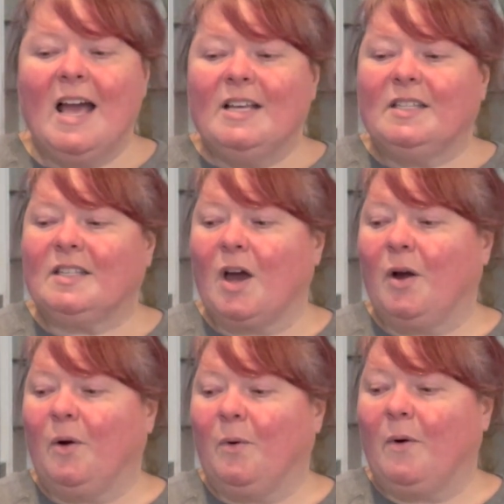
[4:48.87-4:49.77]

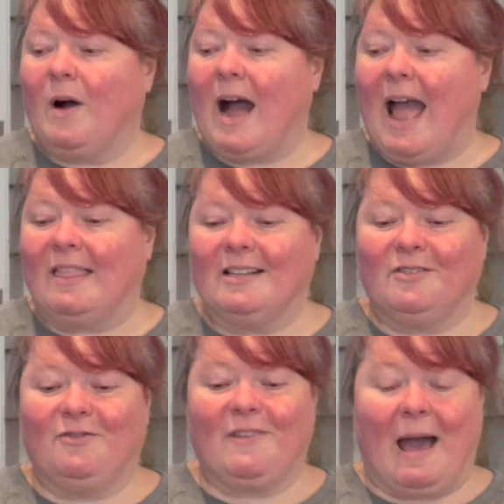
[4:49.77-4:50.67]
So I had
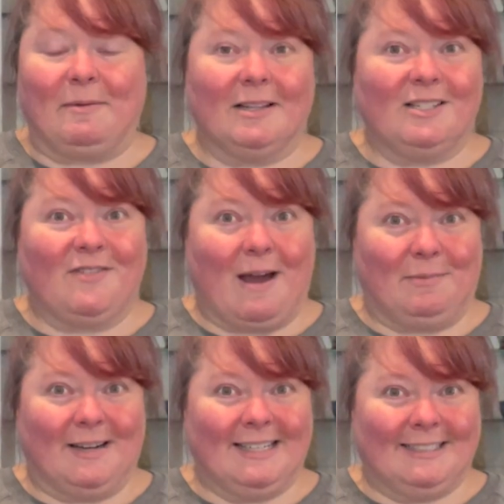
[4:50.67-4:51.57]
this fabulous
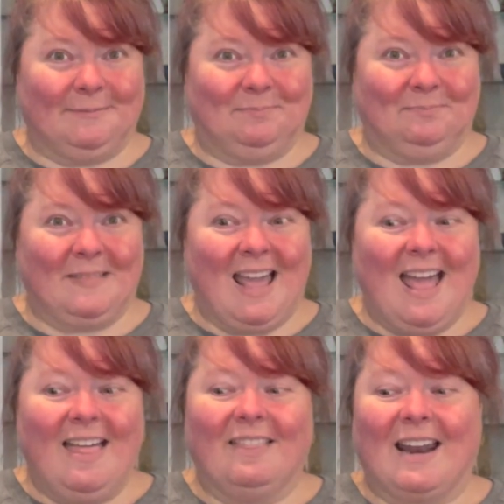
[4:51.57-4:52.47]
fabric
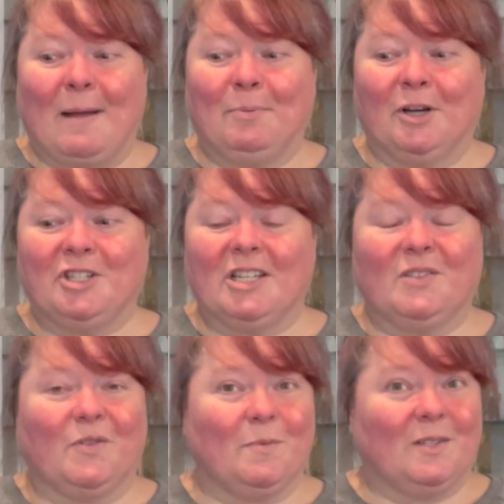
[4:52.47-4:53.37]
that I
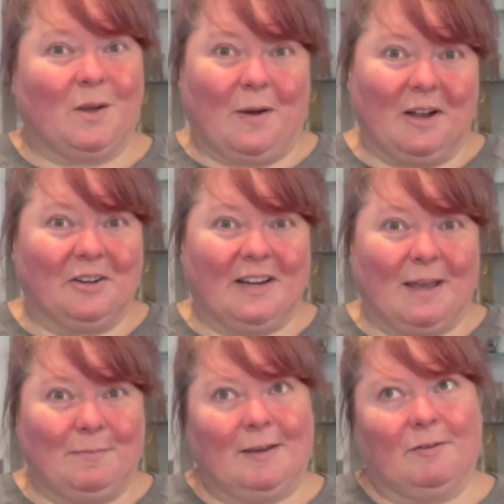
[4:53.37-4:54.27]
purchased from So Hungry
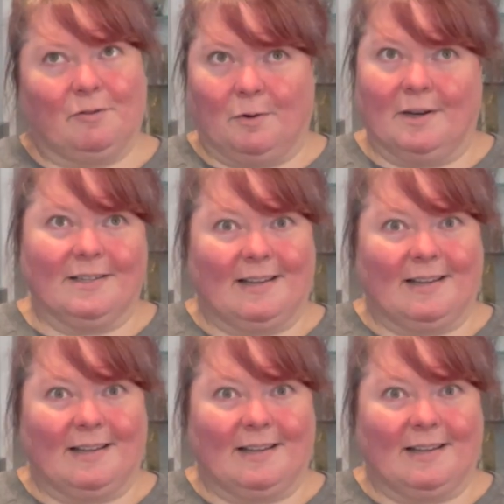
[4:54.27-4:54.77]
Hippie, of course.